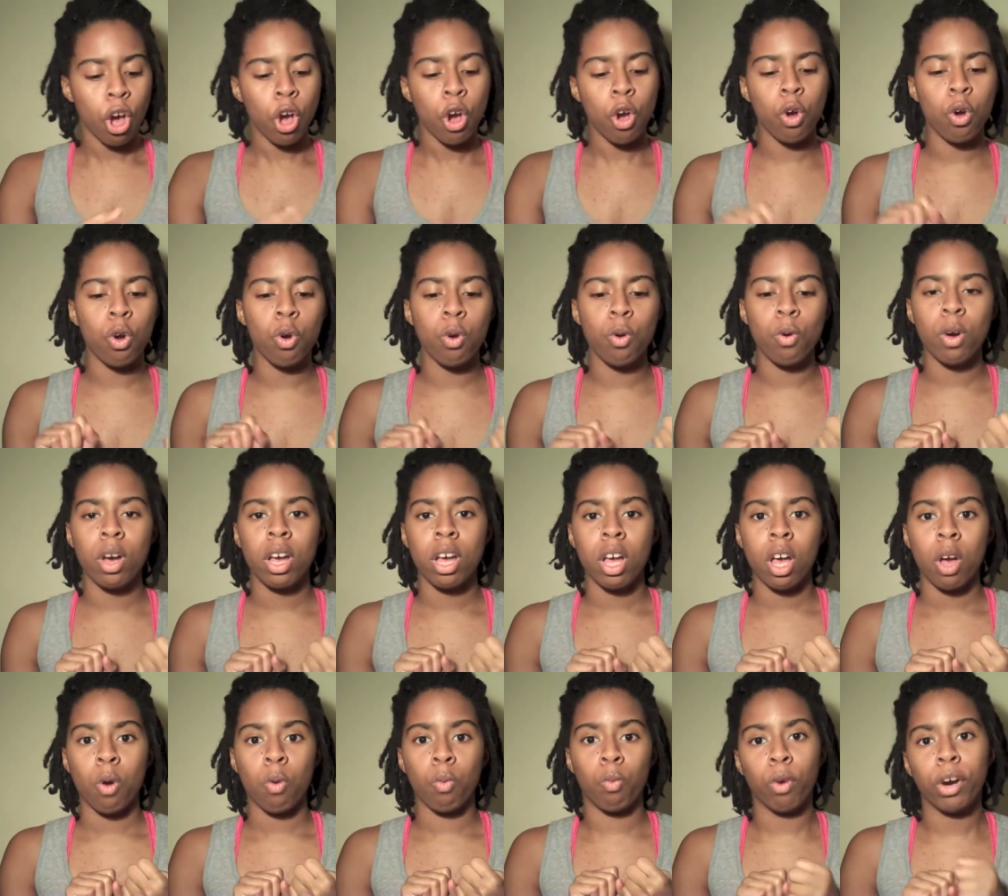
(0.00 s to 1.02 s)
who
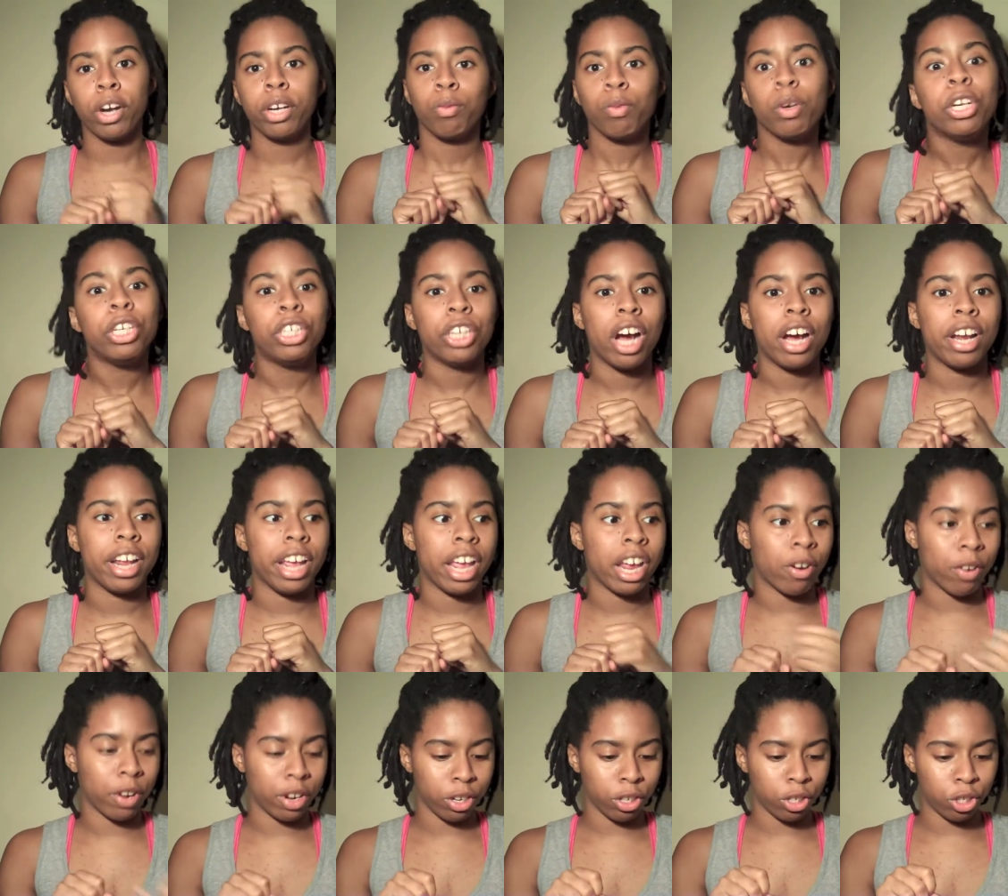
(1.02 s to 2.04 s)
worked with Jon
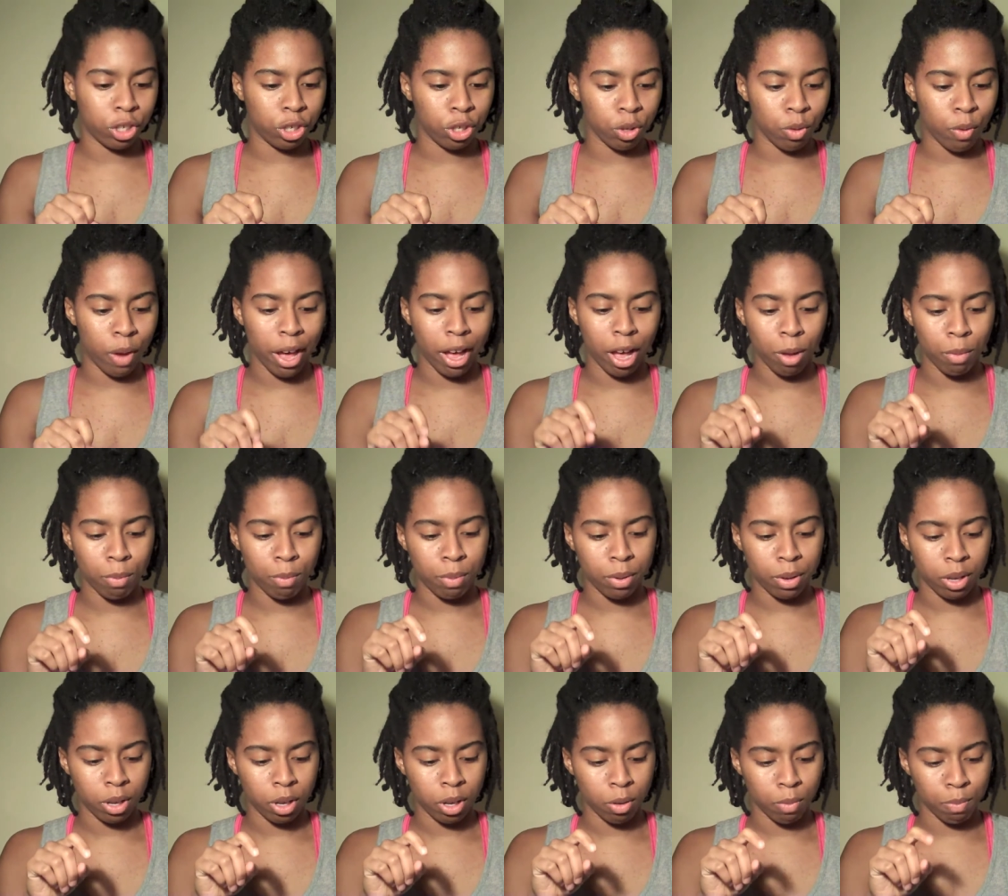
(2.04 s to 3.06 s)
Arryn to help
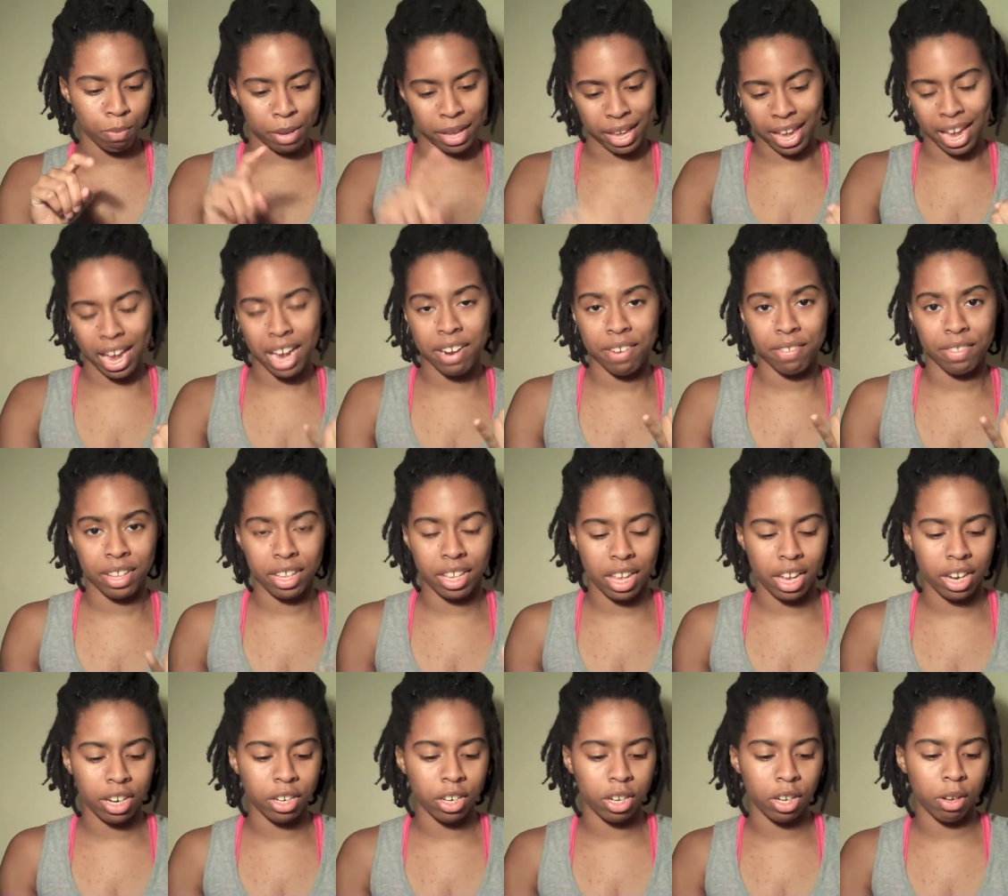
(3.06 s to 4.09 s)
be hand of the
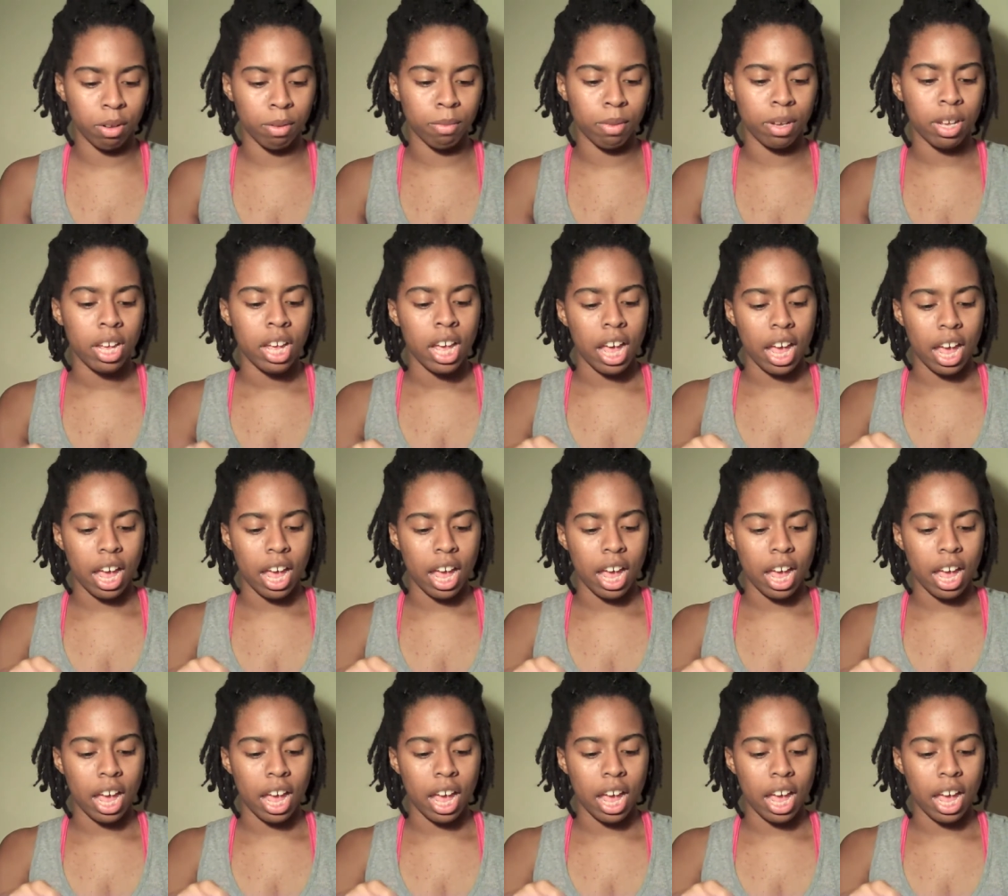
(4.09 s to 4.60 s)
kingdom